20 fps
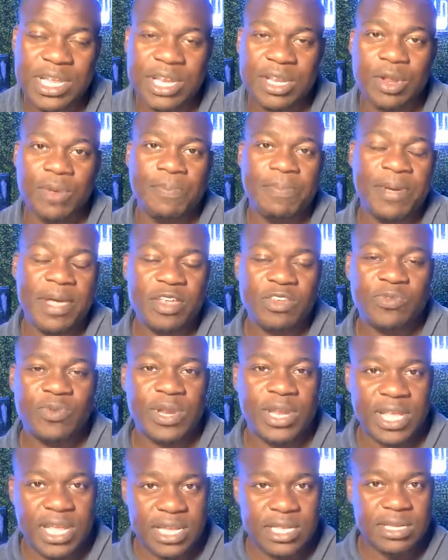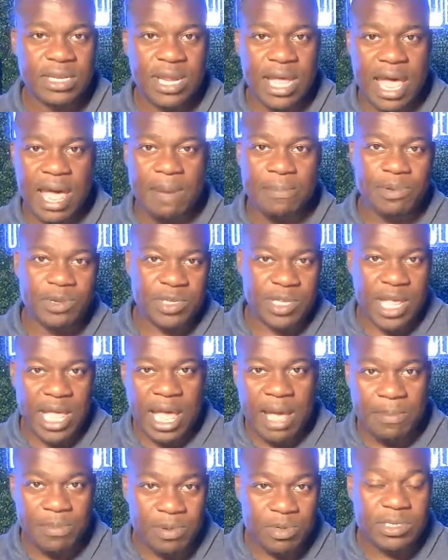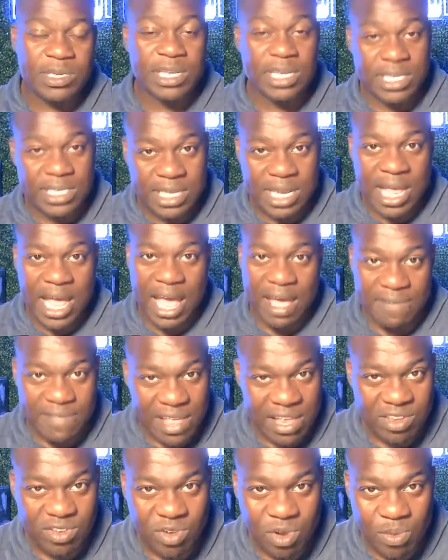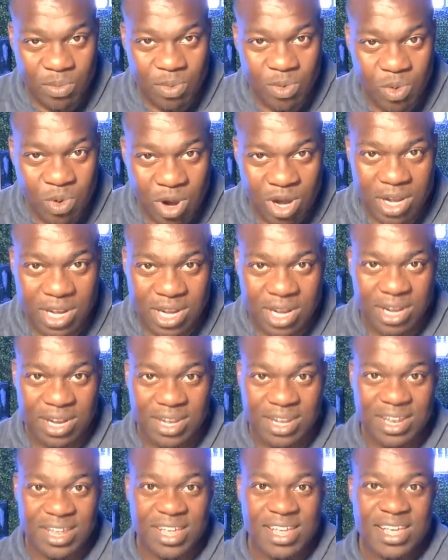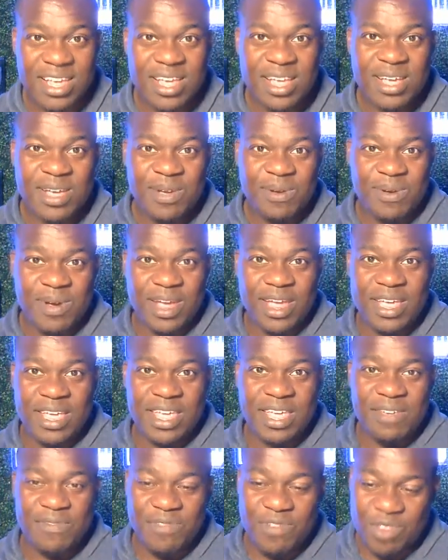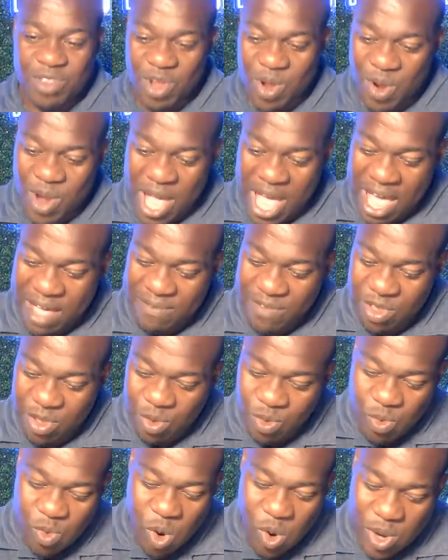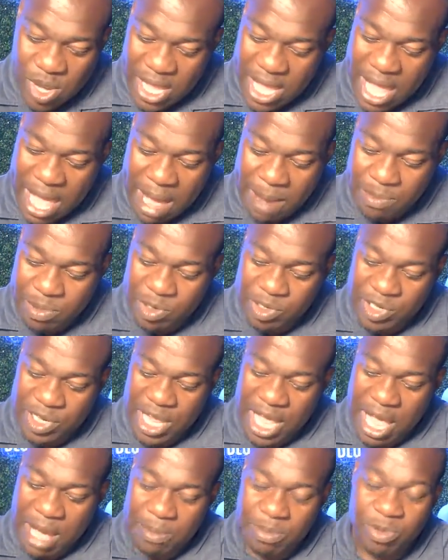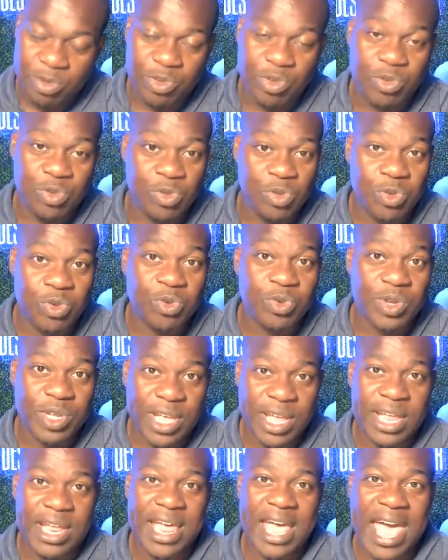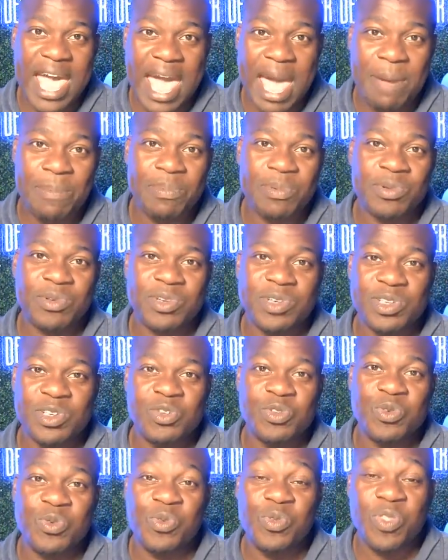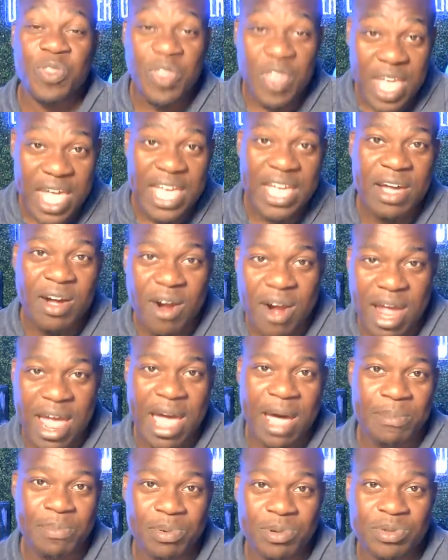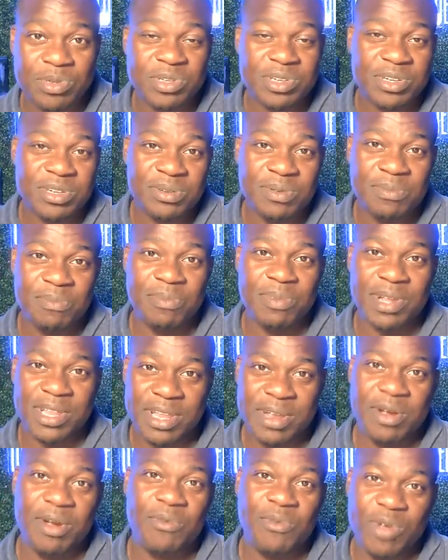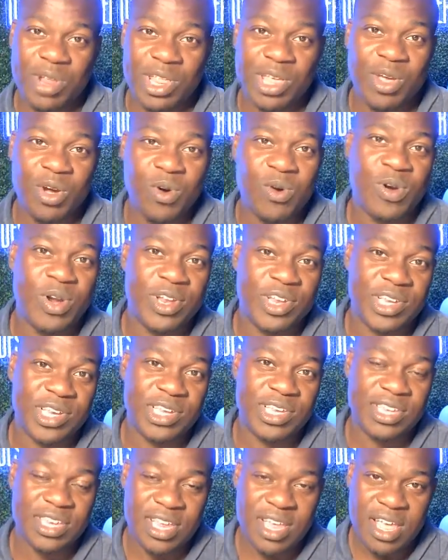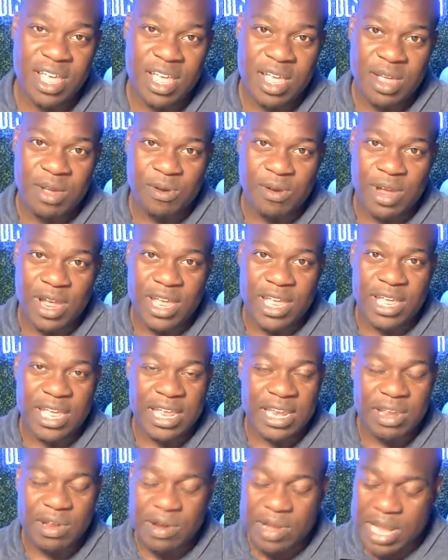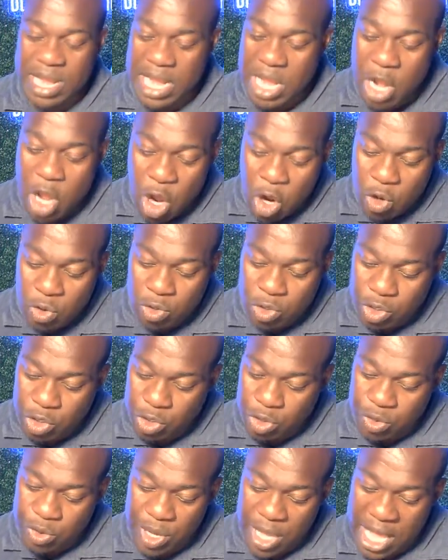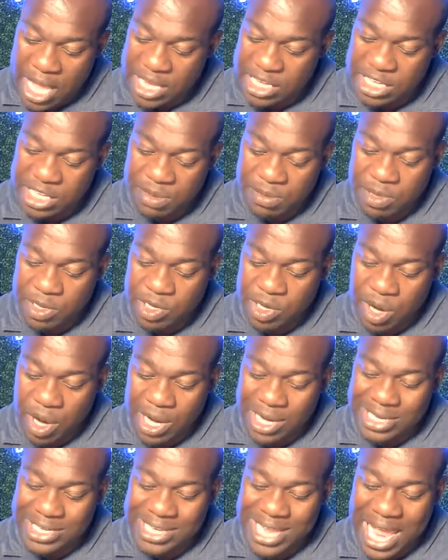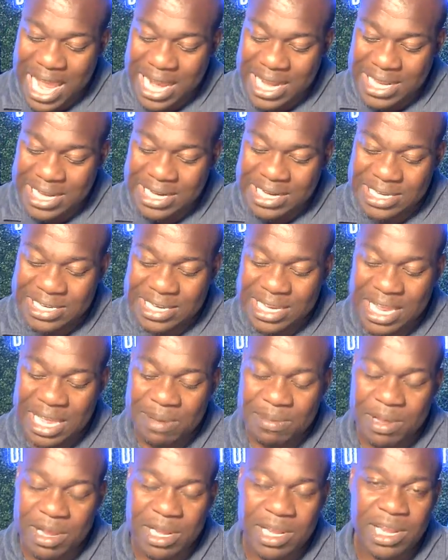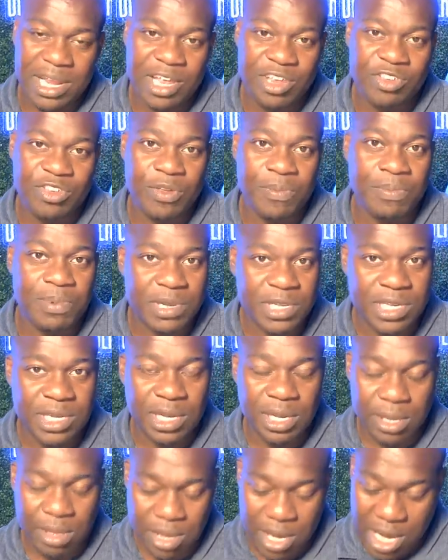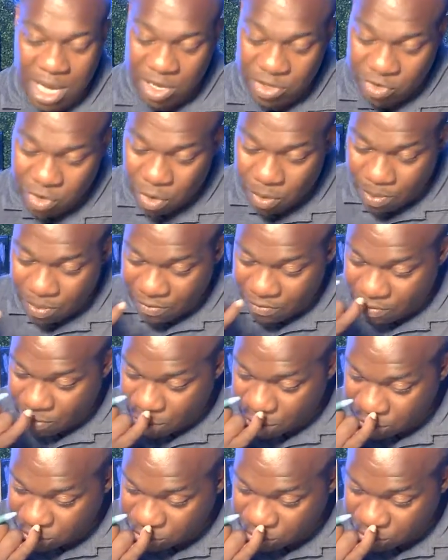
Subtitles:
And the best way to get to the apples to apples is to have that scope of work done, right? If you don't have it, you won't get apples to apples. You'll get apples you think are apples, but they're really oranges, right? There no two estimates are exactly the same unless you put together that scope of work.